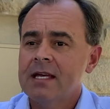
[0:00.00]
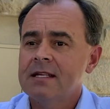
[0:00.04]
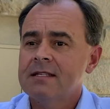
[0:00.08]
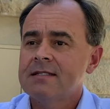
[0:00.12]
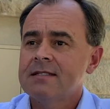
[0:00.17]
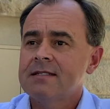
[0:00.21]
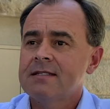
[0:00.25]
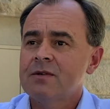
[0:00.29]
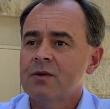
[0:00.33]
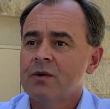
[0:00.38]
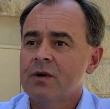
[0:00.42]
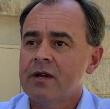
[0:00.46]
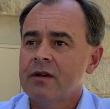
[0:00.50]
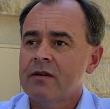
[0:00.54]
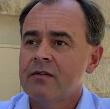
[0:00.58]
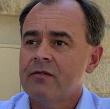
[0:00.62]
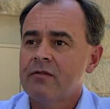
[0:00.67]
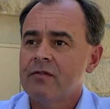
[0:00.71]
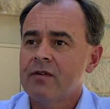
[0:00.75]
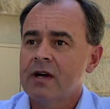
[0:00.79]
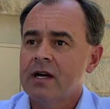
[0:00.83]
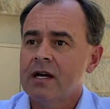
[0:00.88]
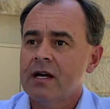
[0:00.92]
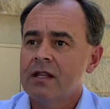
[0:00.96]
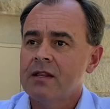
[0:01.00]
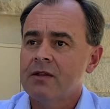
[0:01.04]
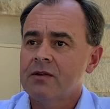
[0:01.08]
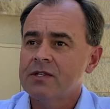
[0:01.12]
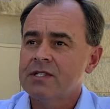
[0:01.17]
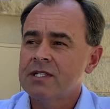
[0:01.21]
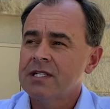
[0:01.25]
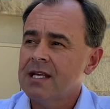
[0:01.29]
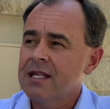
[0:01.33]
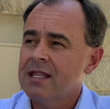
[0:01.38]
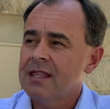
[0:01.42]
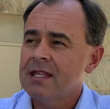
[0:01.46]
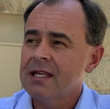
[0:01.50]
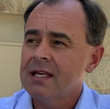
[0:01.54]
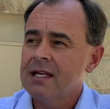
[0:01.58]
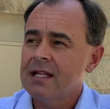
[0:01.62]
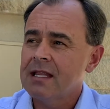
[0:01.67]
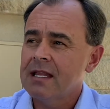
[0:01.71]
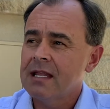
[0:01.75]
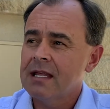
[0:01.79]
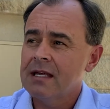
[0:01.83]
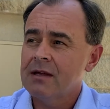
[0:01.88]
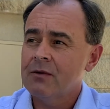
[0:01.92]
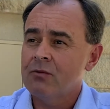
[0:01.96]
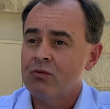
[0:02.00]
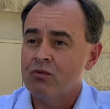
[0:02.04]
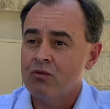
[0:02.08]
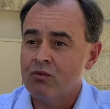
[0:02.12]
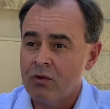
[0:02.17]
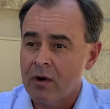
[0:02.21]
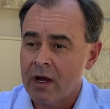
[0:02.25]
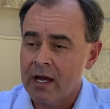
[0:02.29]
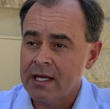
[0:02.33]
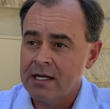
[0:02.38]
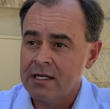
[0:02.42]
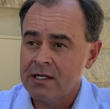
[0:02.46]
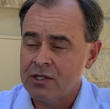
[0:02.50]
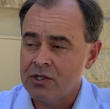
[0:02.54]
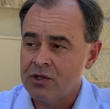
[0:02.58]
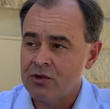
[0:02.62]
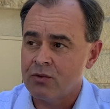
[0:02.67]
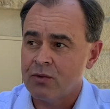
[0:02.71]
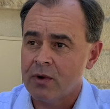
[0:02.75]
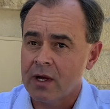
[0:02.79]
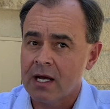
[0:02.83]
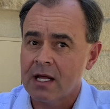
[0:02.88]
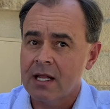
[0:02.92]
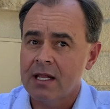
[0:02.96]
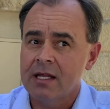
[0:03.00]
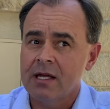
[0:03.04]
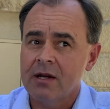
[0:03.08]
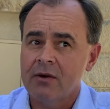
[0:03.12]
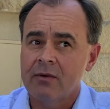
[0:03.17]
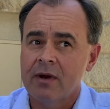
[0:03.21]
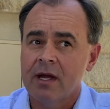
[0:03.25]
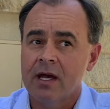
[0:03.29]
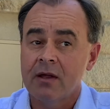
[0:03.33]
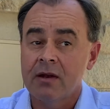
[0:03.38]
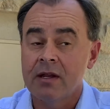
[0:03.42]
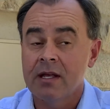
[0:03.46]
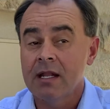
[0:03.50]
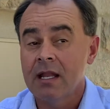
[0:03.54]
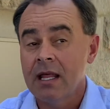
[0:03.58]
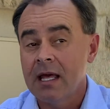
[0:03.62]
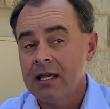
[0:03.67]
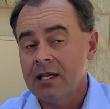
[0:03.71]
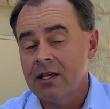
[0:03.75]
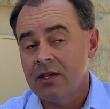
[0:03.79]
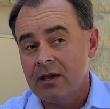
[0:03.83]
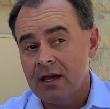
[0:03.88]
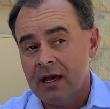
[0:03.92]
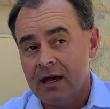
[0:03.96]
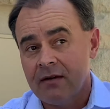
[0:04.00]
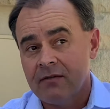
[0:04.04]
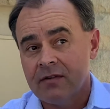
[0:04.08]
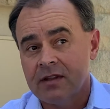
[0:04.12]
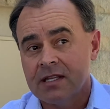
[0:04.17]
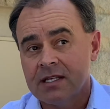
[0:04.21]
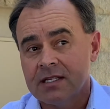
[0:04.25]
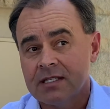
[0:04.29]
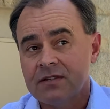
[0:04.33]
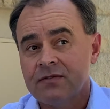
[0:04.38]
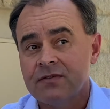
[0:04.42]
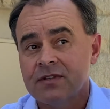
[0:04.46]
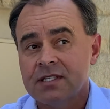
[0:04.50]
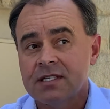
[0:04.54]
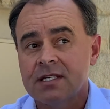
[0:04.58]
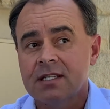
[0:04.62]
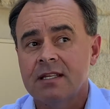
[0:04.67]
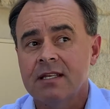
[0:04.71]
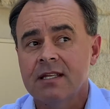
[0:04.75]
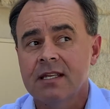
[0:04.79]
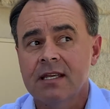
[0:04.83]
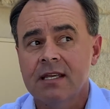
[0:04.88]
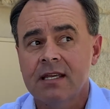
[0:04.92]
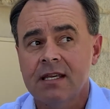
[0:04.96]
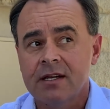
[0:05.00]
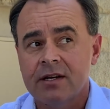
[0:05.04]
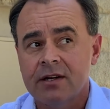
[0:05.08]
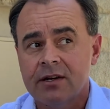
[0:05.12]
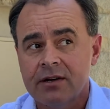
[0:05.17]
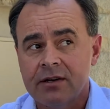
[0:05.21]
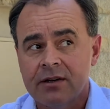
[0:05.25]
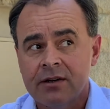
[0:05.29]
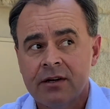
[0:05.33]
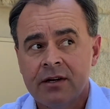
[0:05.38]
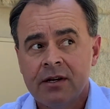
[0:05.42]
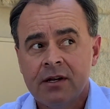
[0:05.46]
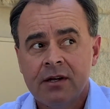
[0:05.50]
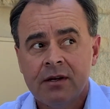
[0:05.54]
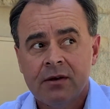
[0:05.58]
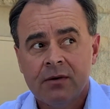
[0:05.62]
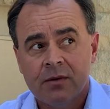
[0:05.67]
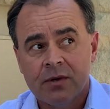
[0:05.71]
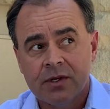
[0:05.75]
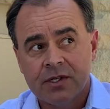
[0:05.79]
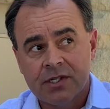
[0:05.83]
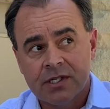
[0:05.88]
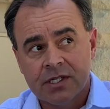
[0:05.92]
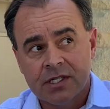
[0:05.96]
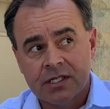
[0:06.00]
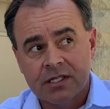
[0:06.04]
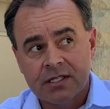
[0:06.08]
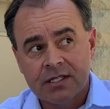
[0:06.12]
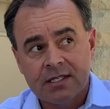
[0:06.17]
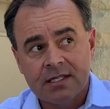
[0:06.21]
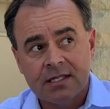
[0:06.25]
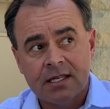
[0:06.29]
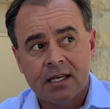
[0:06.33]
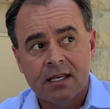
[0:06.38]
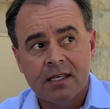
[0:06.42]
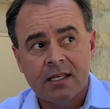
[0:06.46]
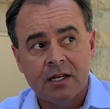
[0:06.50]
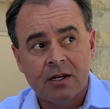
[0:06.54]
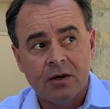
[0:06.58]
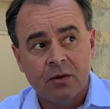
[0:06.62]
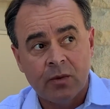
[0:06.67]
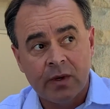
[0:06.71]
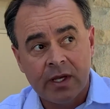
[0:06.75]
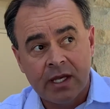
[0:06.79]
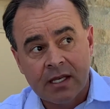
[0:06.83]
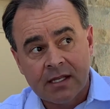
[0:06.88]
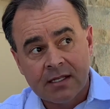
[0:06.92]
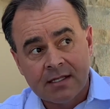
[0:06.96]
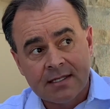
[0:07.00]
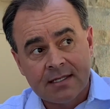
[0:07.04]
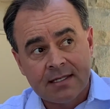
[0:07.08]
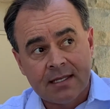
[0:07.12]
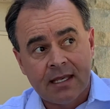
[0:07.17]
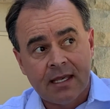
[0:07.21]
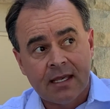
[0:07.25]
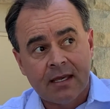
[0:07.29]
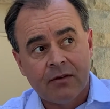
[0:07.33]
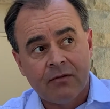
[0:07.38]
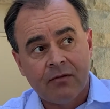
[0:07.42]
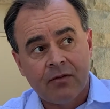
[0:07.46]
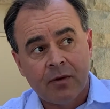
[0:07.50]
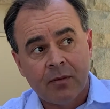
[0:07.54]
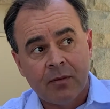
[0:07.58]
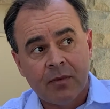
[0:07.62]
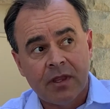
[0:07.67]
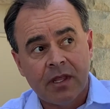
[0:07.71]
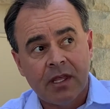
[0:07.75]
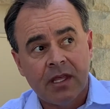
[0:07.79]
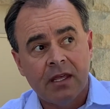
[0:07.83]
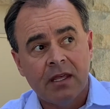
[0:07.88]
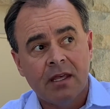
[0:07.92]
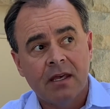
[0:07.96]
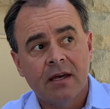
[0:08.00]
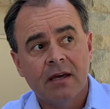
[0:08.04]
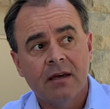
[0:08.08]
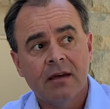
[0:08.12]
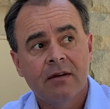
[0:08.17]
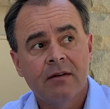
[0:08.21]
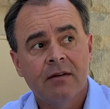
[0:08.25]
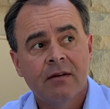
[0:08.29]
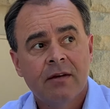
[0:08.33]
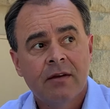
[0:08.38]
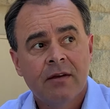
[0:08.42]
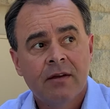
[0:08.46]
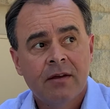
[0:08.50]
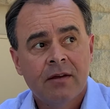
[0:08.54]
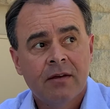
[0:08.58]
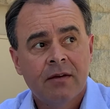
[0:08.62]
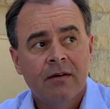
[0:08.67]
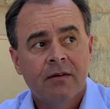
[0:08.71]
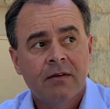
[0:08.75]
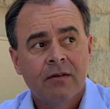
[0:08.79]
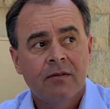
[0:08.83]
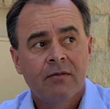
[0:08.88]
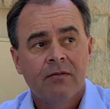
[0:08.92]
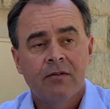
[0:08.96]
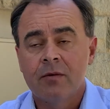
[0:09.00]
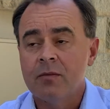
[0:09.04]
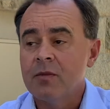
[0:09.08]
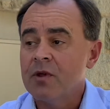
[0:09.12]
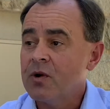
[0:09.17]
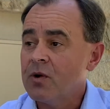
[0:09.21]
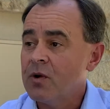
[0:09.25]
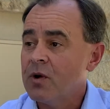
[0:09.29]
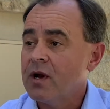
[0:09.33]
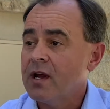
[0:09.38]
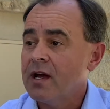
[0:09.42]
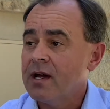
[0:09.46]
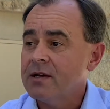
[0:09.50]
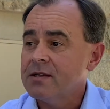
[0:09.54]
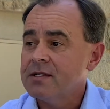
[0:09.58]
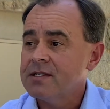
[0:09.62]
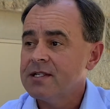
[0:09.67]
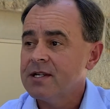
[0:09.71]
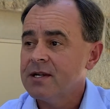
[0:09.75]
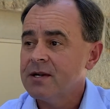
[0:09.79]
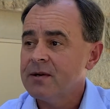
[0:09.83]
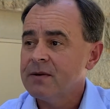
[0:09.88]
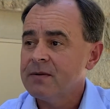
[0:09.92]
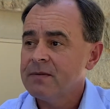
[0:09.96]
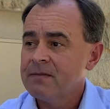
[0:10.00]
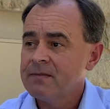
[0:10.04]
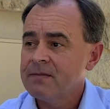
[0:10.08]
sort of there's nothing right directly around it like you have at this facility here, which is we can see it from the from the courthouse here.